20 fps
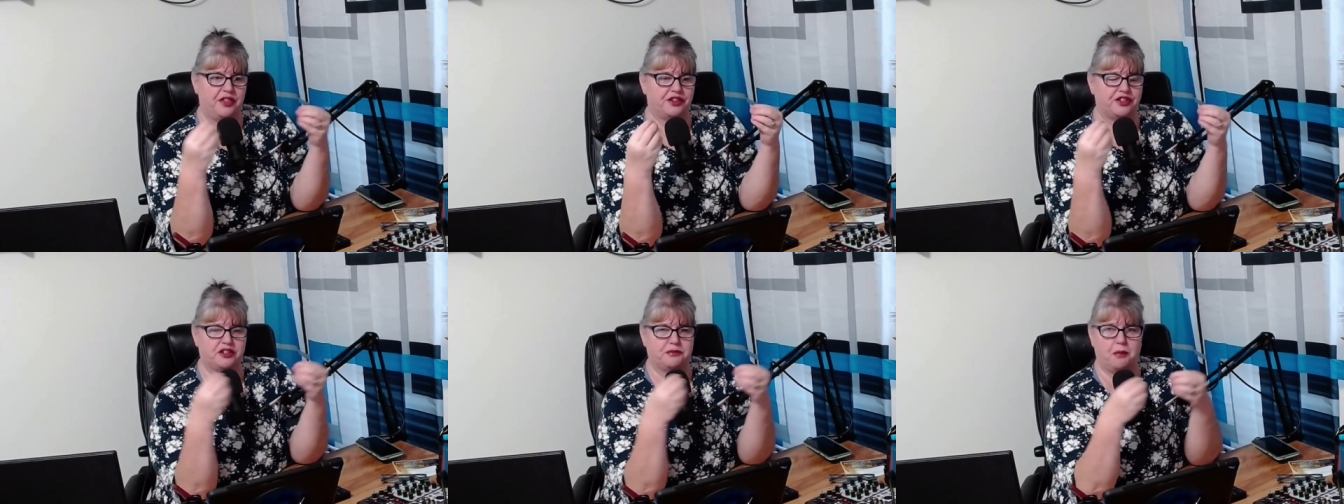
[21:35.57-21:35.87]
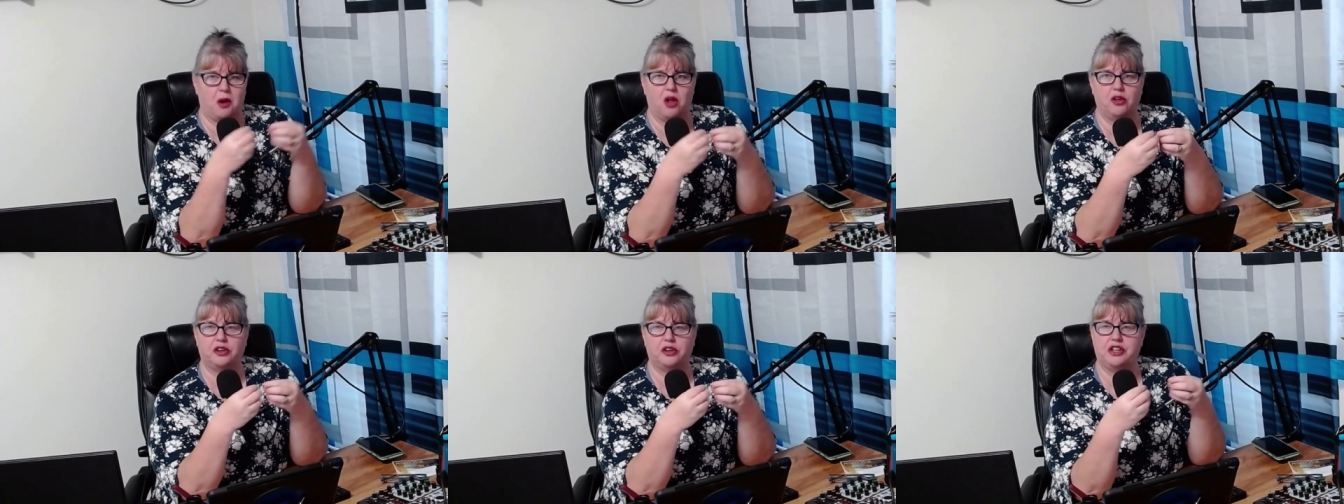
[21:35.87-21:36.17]
the
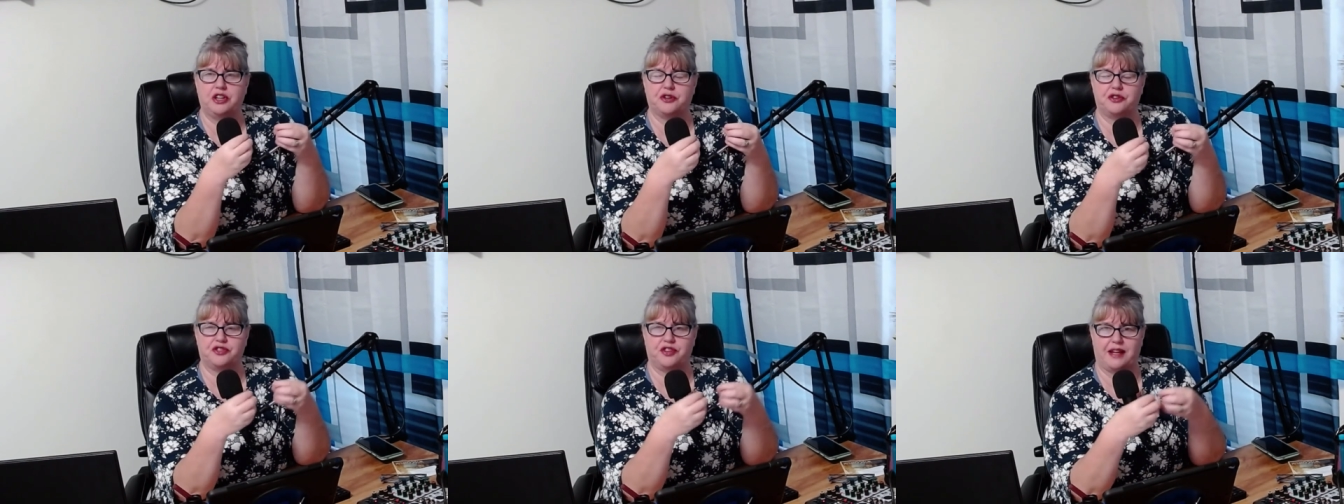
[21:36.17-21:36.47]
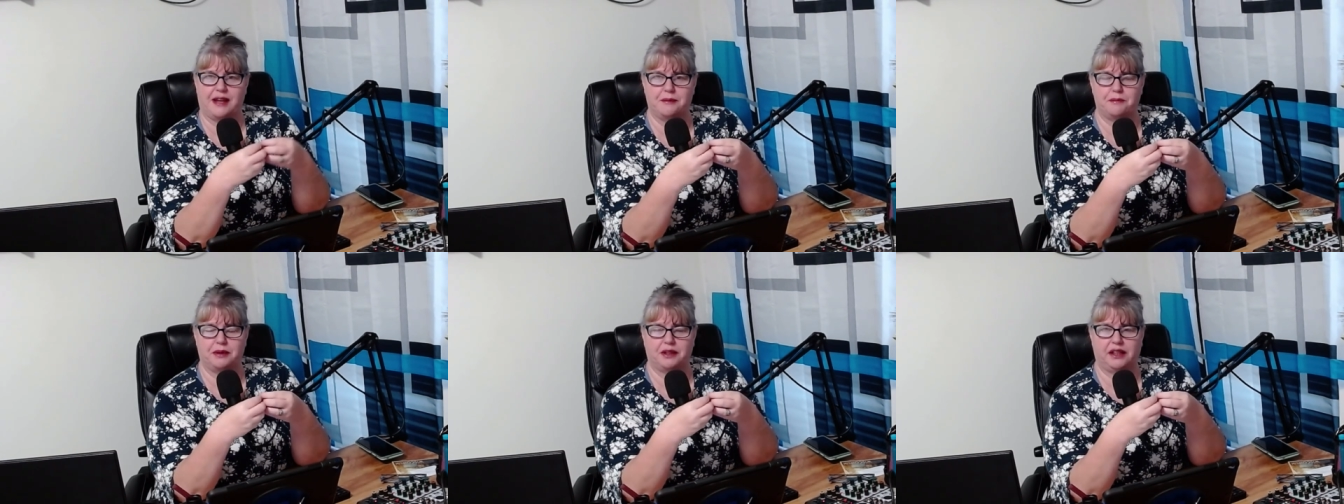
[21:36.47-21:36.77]
smaller your
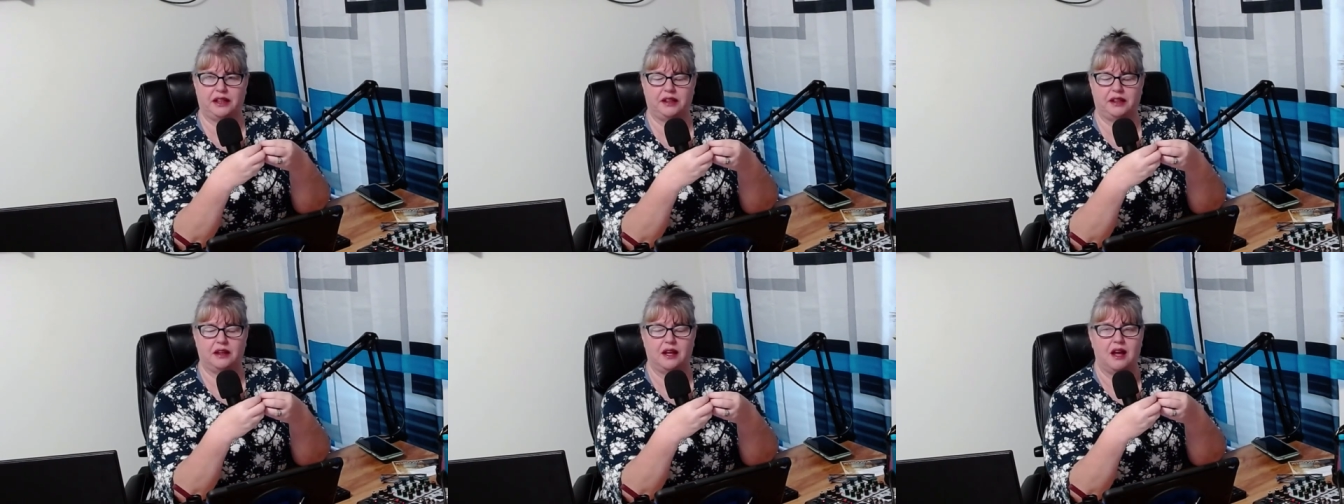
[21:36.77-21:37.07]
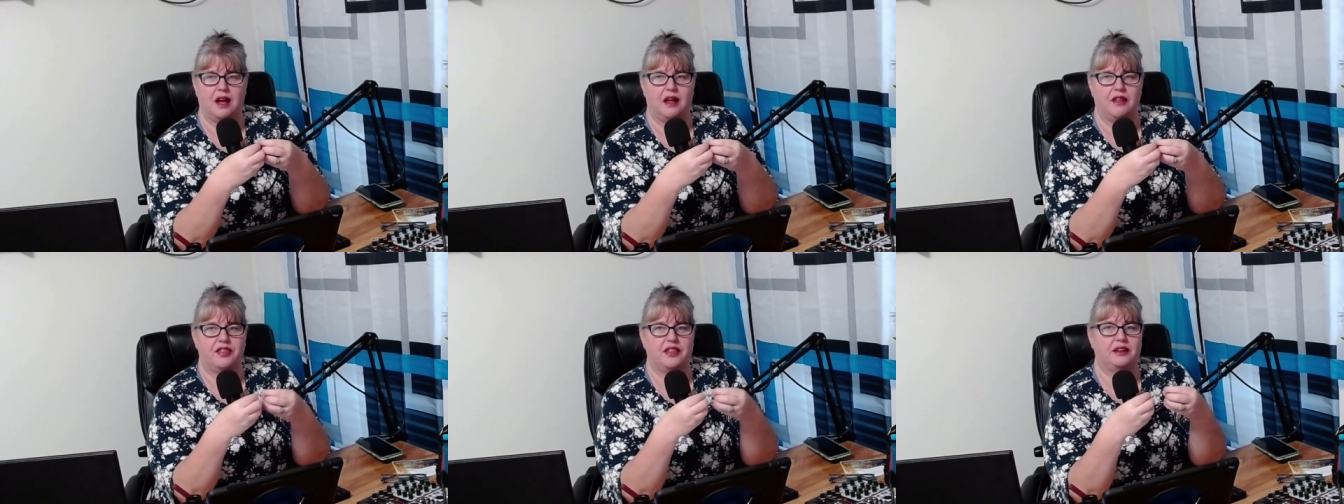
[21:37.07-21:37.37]
sampling,
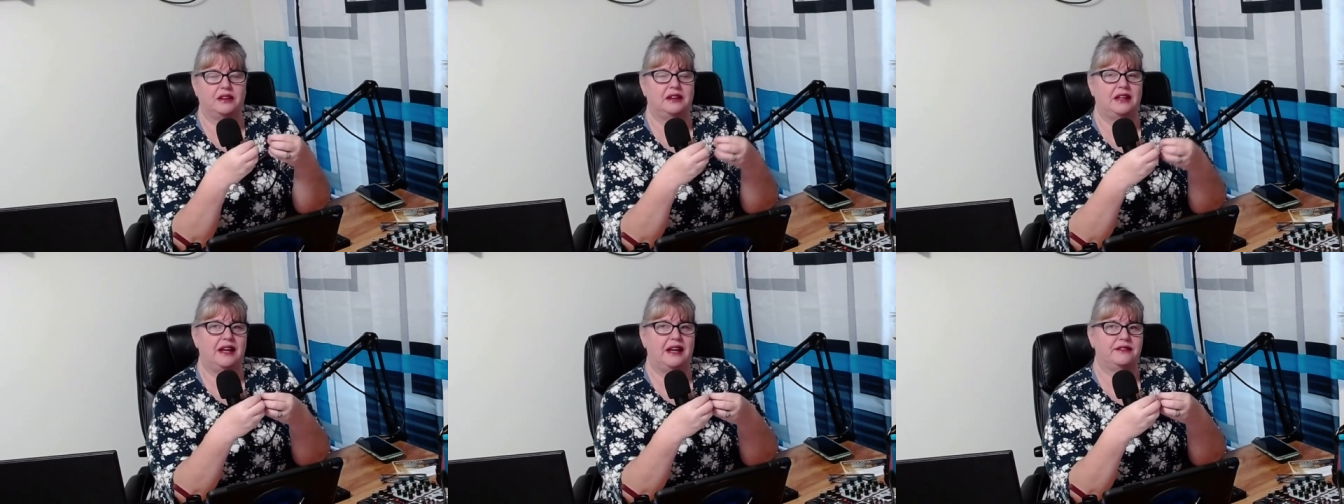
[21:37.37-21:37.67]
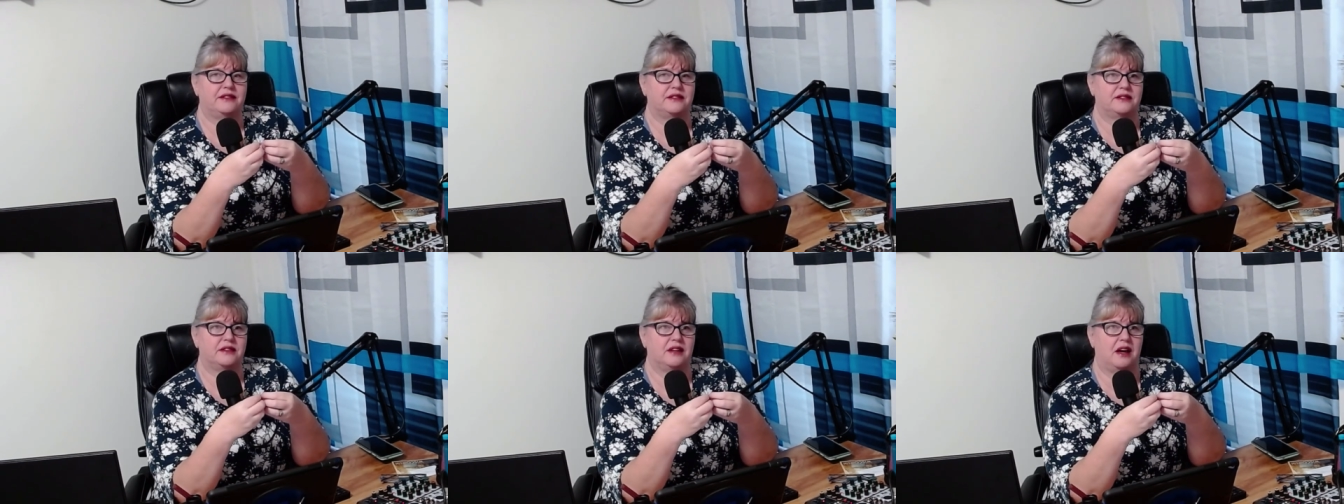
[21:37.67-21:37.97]
the
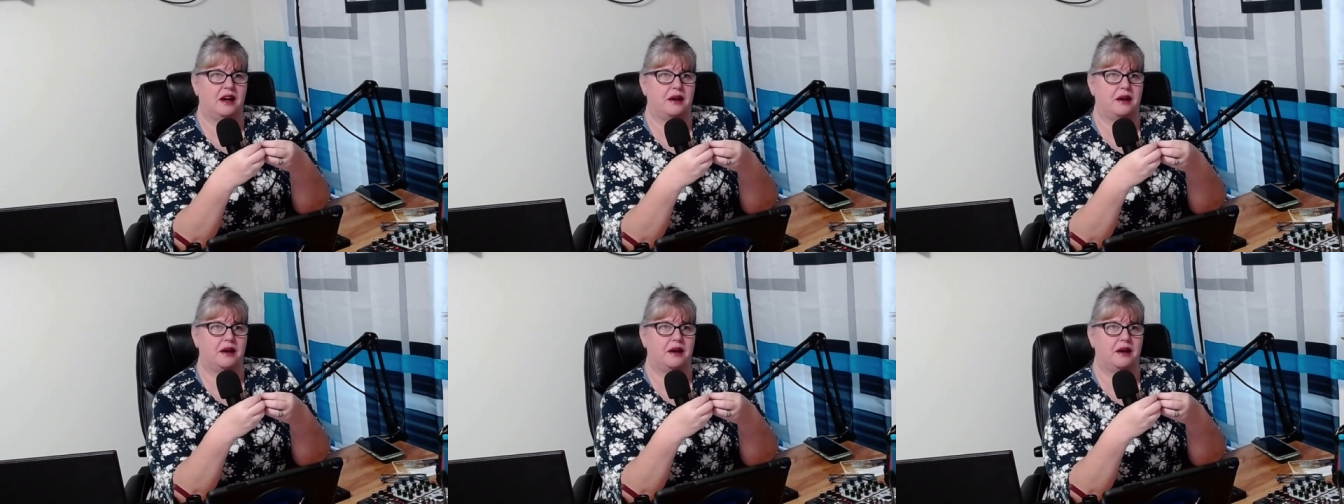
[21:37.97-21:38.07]
less